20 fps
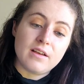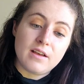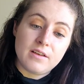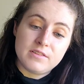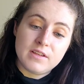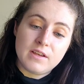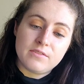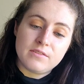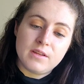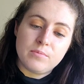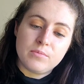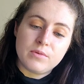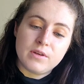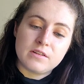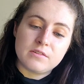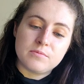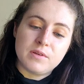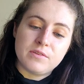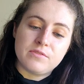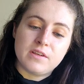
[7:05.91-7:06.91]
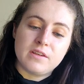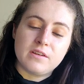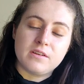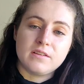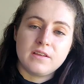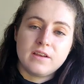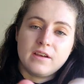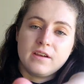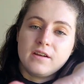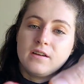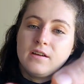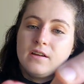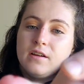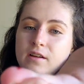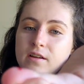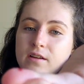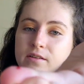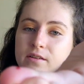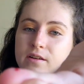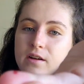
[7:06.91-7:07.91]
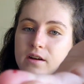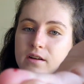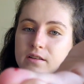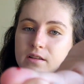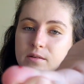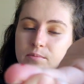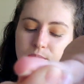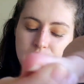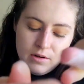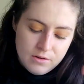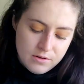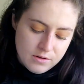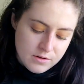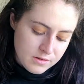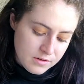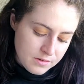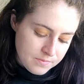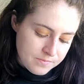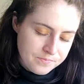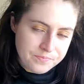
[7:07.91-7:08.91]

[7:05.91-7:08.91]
I've definitely pricked my finger there. Got the blood.